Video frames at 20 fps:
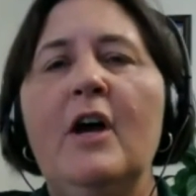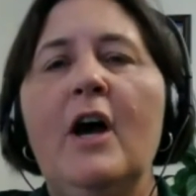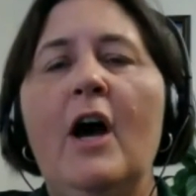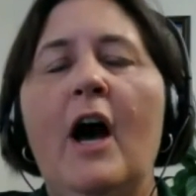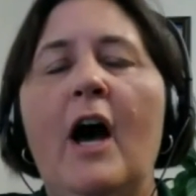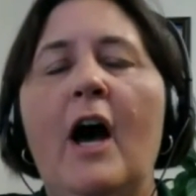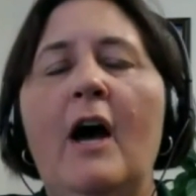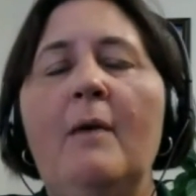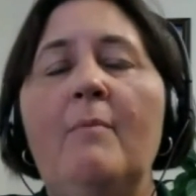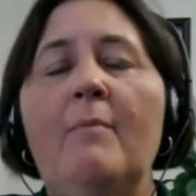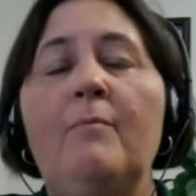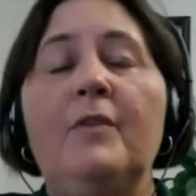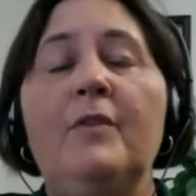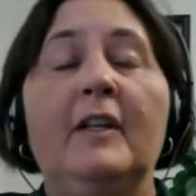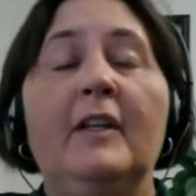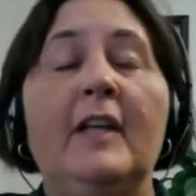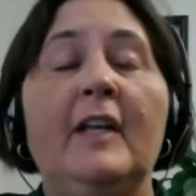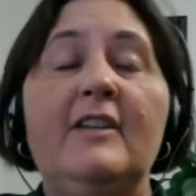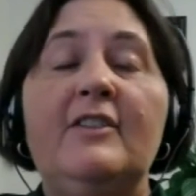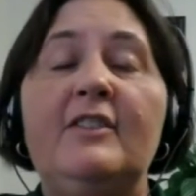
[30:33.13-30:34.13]
the
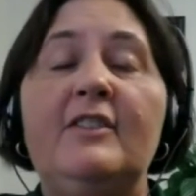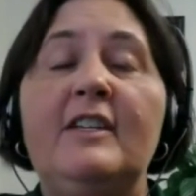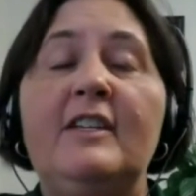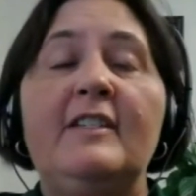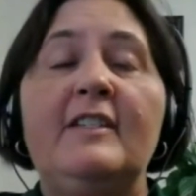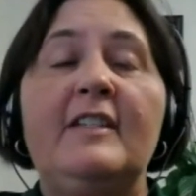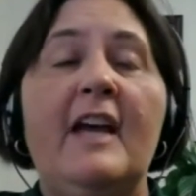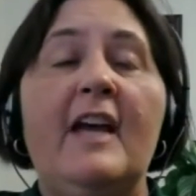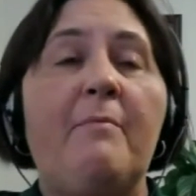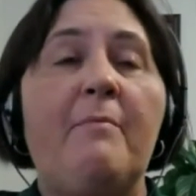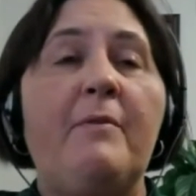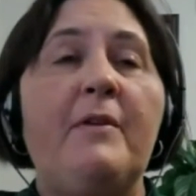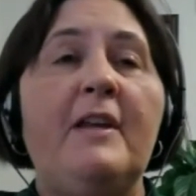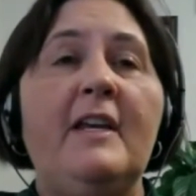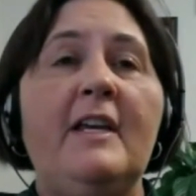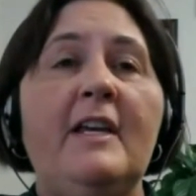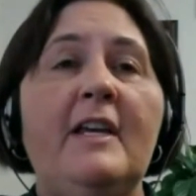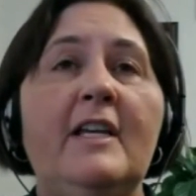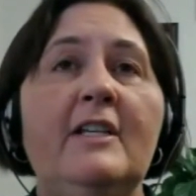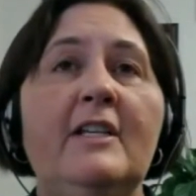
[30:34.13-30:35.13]
latest things
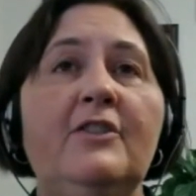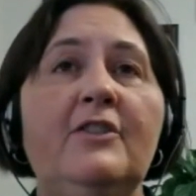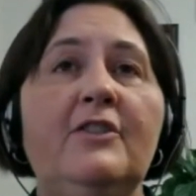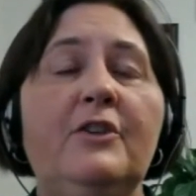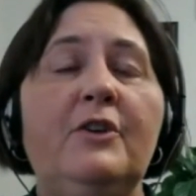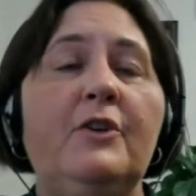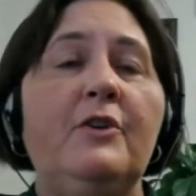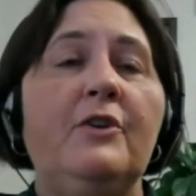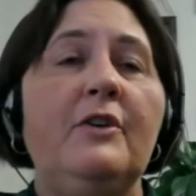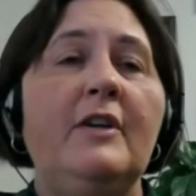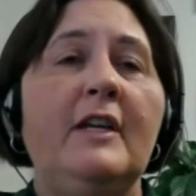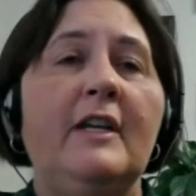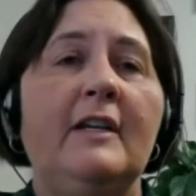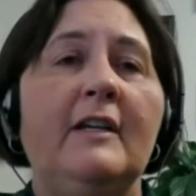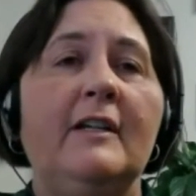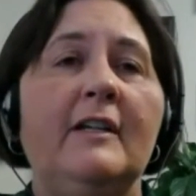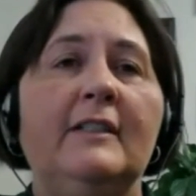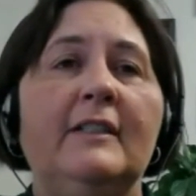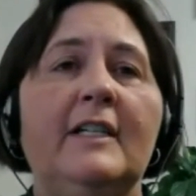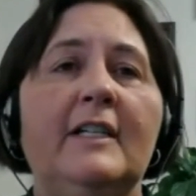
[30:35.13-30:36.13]
happening in security.
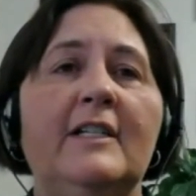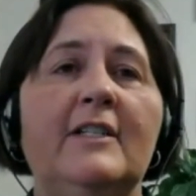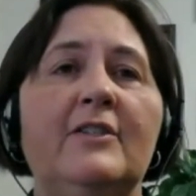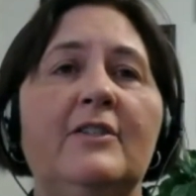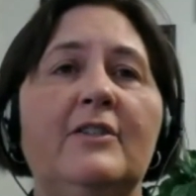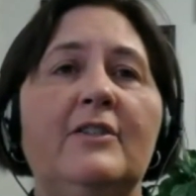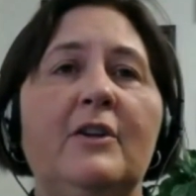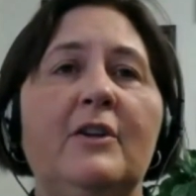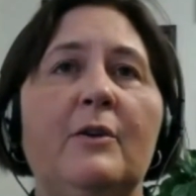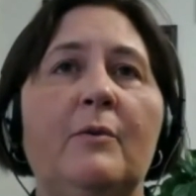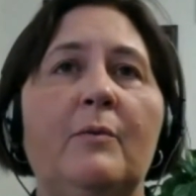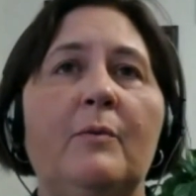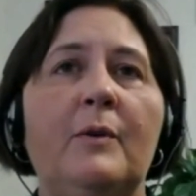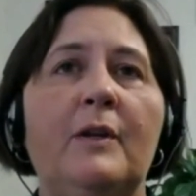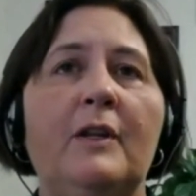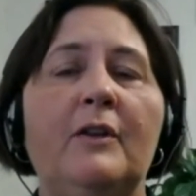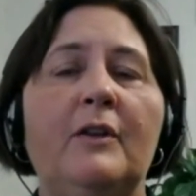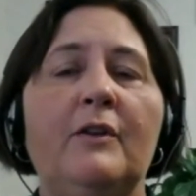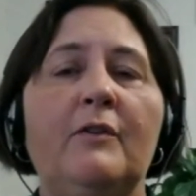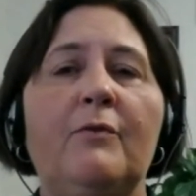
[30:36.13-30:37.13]
And so we
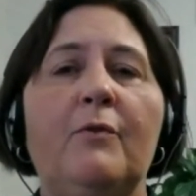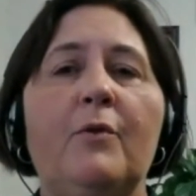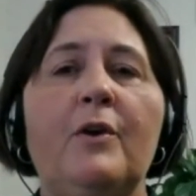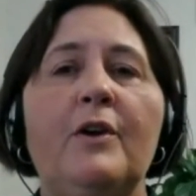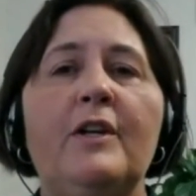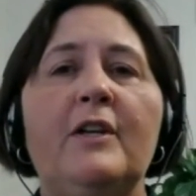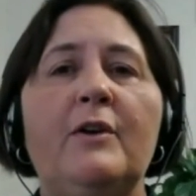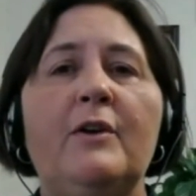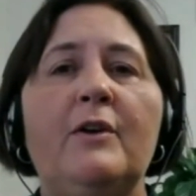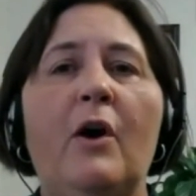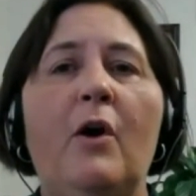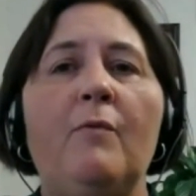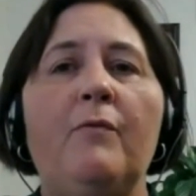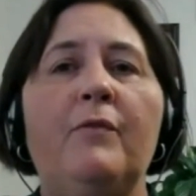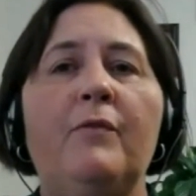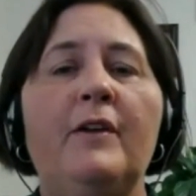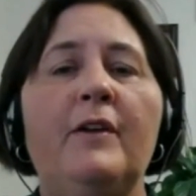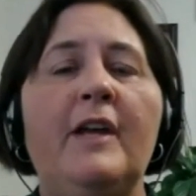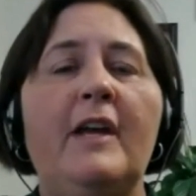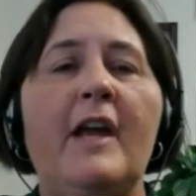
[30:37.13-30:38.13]
look forward to
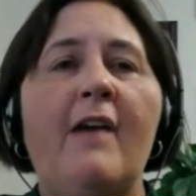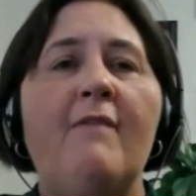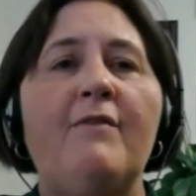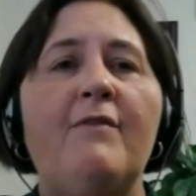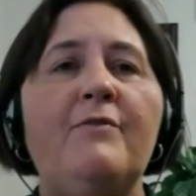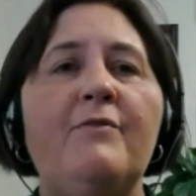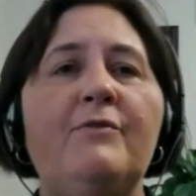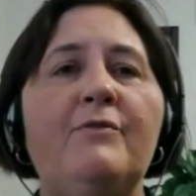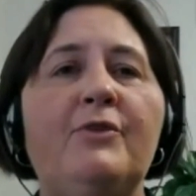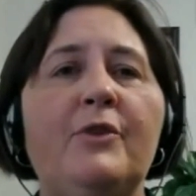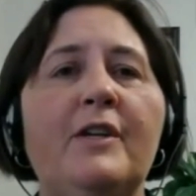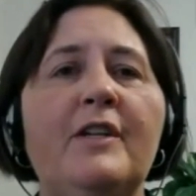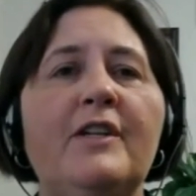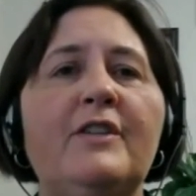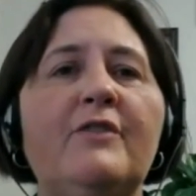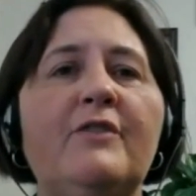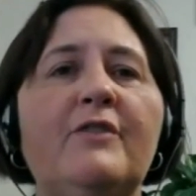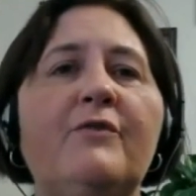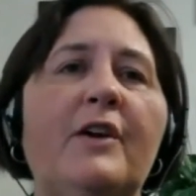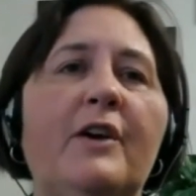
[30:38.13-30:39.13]
hopefully having you join
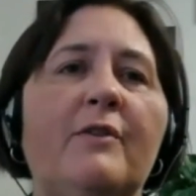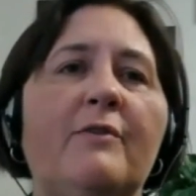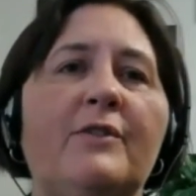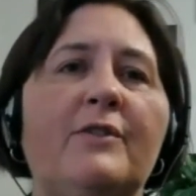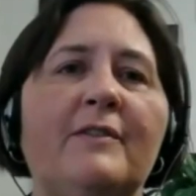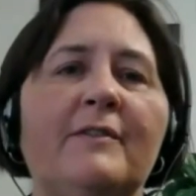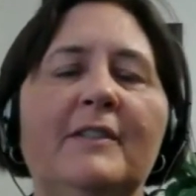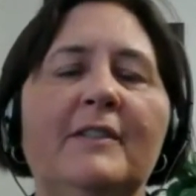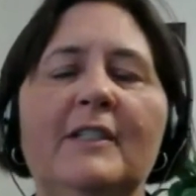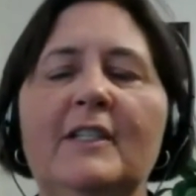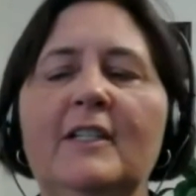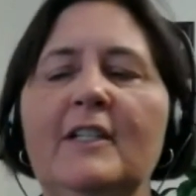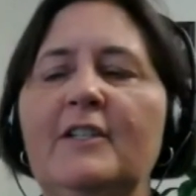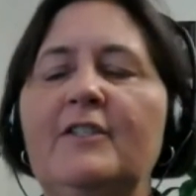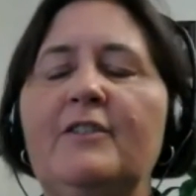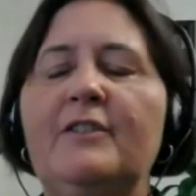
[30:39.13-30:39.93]
us for those. So